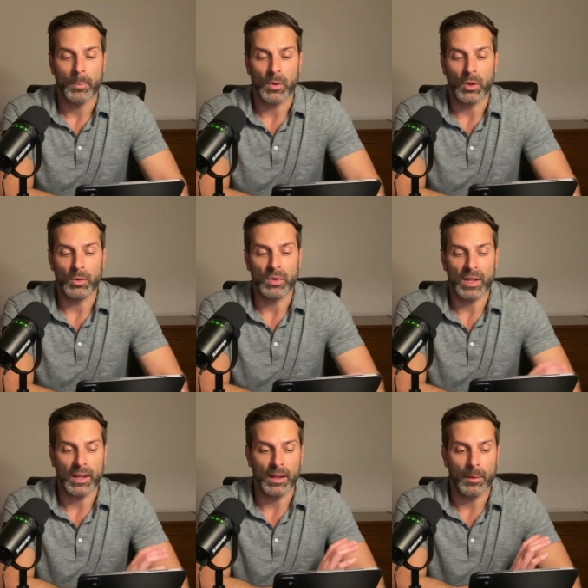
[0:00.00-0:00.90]

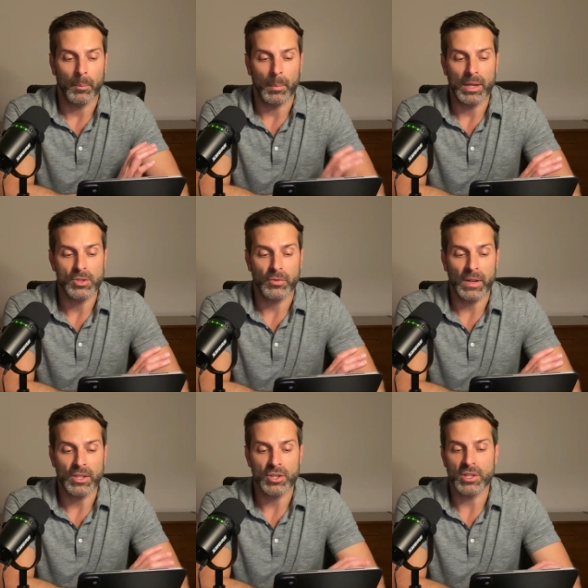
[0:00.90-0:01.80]
using major
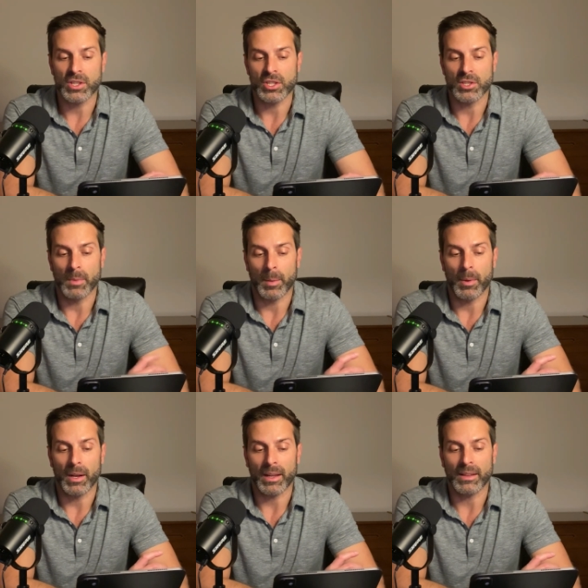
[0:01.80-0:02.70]
features such as
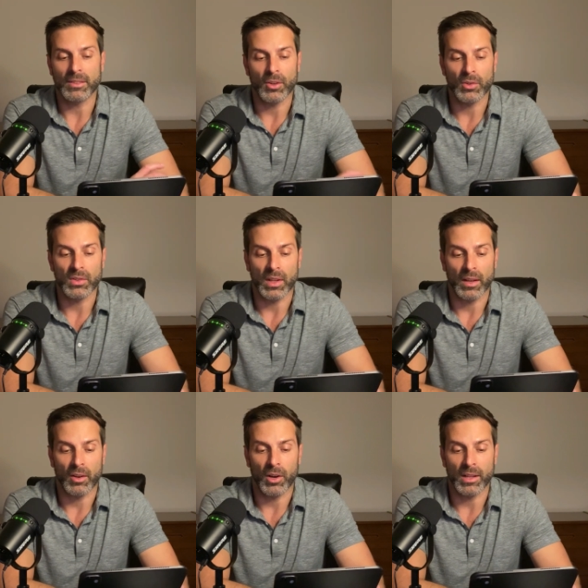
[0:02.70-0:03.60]
metabolic acidosis
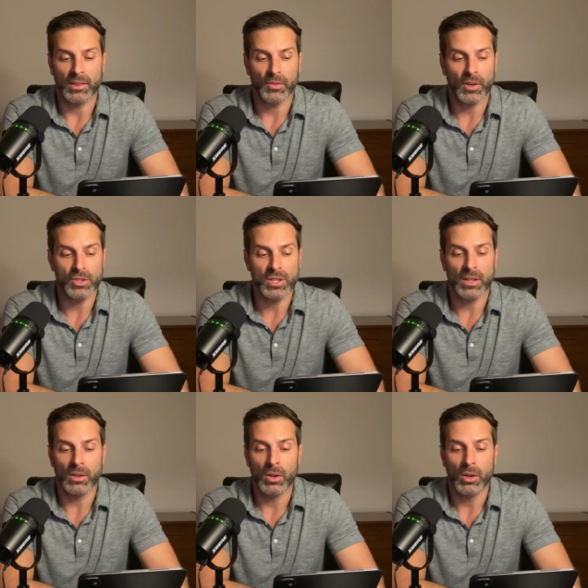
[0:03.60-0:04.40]
and cardiac dysfunction